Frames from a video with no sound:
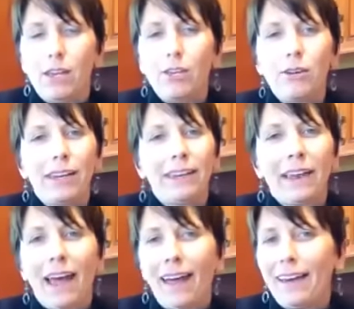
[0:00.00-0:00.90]
You
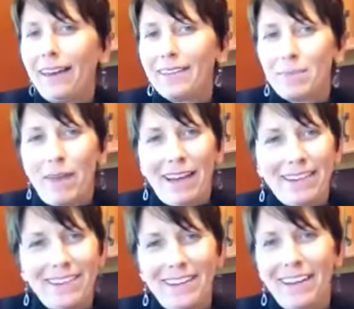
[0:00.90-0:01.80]
cannot
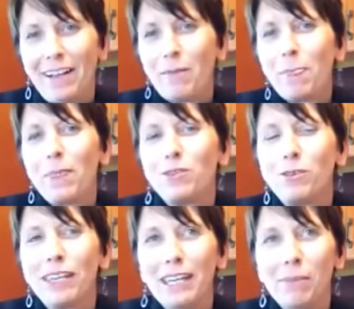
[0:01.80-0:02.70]
expect
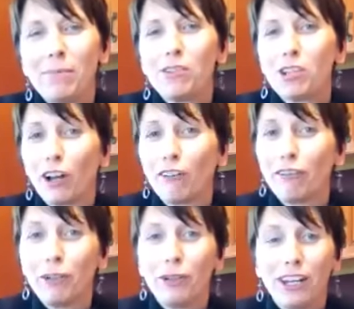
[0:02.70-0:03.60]
to keep junk
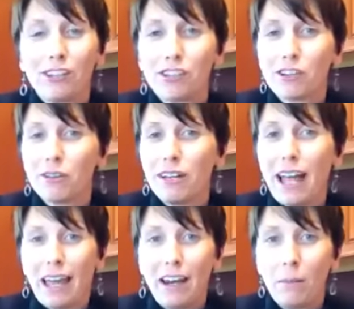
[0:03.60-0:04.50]
food and
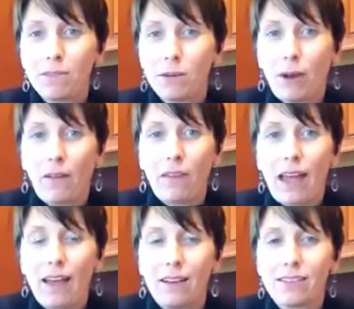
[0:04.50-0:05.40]
sugary items around
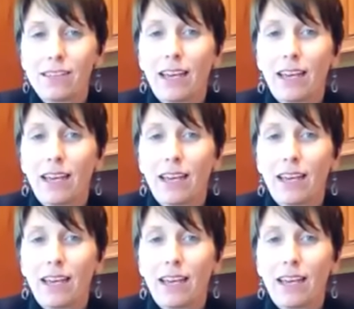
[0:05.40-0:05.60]
the house